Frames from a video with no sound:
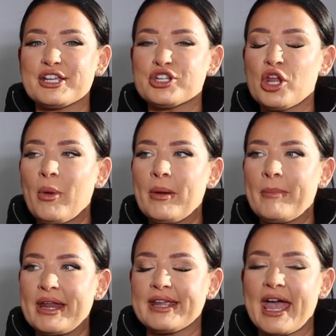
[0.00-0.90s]
like, you know when
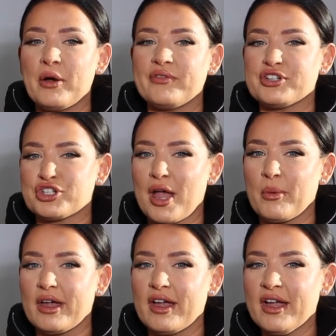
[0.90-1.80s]
men get out of the
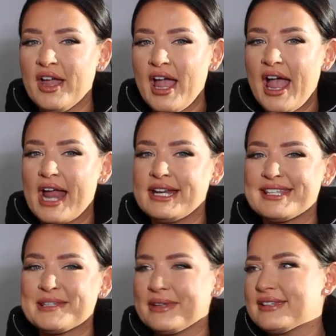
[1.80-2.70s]
shower and
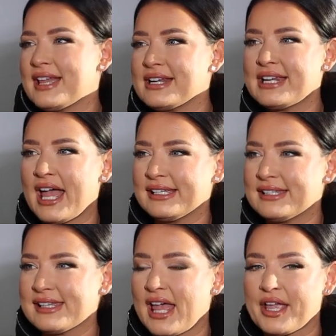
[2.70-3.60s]
it smells like
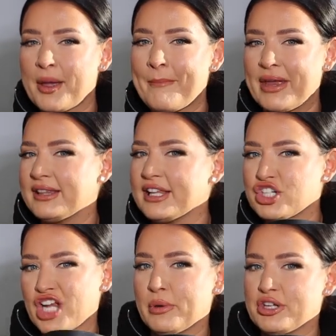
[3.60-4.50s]
nice, like manly
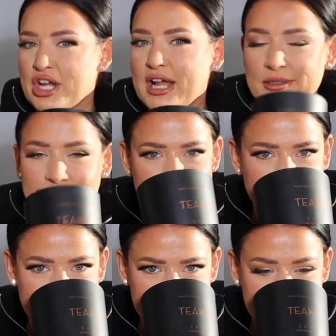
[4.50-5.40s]
shower gel?
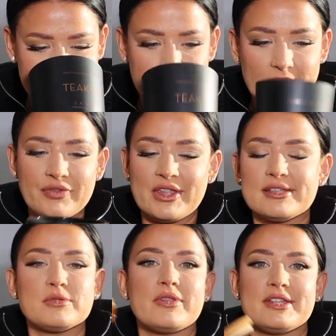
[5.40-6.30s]
This
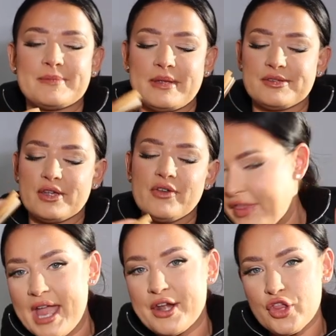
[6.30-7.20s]
is what this smells of.
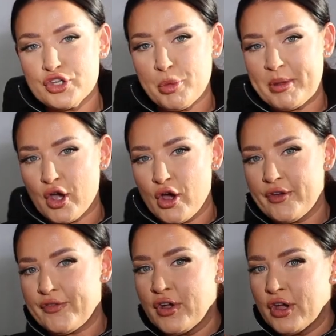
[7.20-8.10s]
Then on the topic
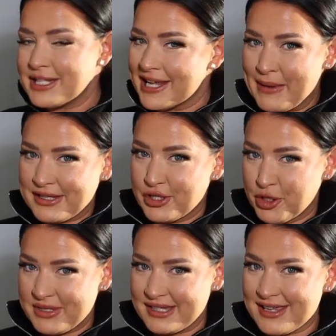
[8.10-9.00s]
of TK Maxx and
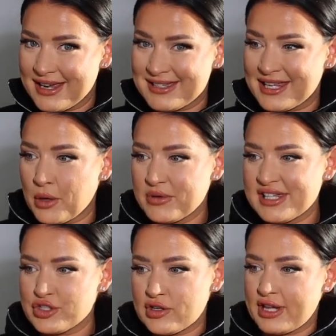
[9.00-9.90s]
HomeSense, like I said, I was
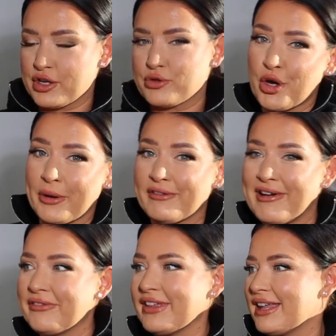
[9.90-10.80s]
literally like going
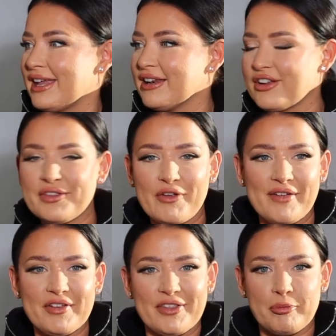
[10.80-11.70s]
around thinking, because I've got
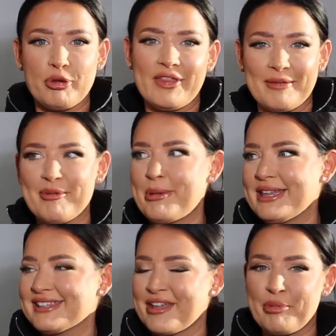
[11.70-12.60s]
everything, put that in my
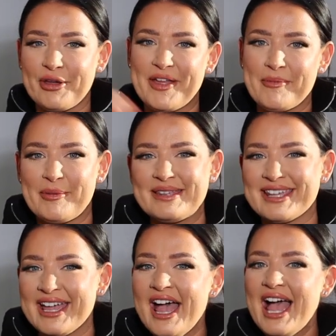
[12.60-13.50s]
basket, put that in my
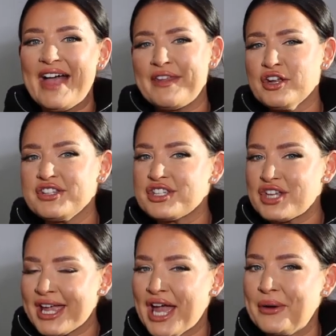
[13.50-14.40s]
basket. And then I got to the
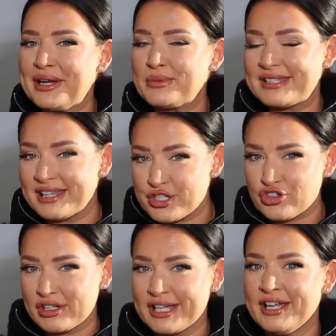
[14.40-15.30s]
checkout and it was
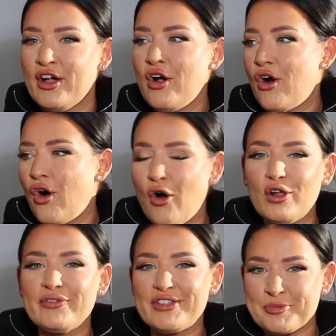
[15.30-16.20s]
literally,
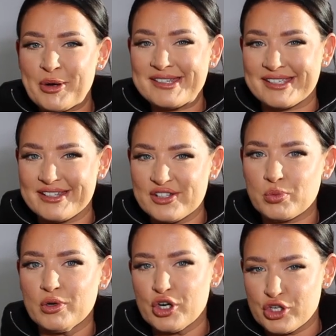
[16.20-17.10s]
all of these
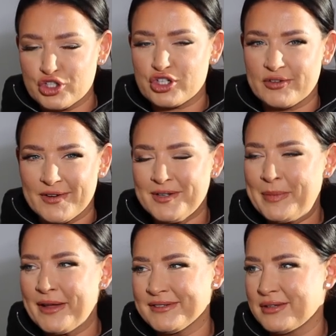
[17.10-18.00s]
presents were
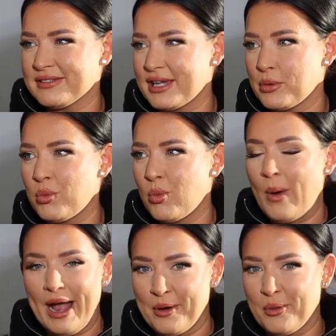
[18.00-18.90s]
£150. I was like,
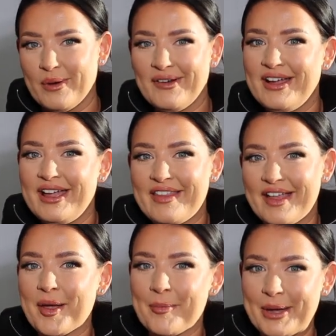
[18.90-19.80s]
wow.
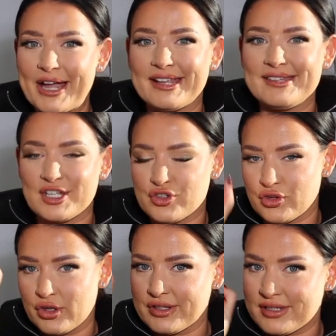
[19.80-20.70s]
Like, bargain
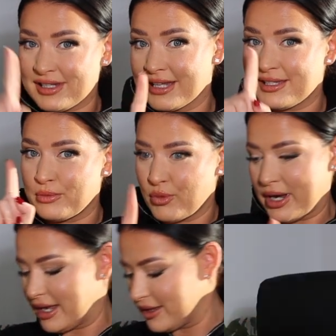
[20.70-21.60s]
central, starting
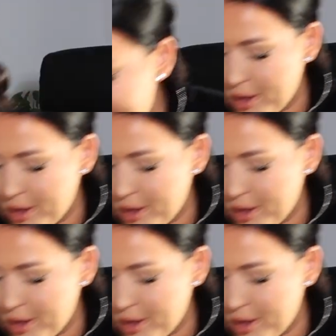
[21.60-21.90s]
with these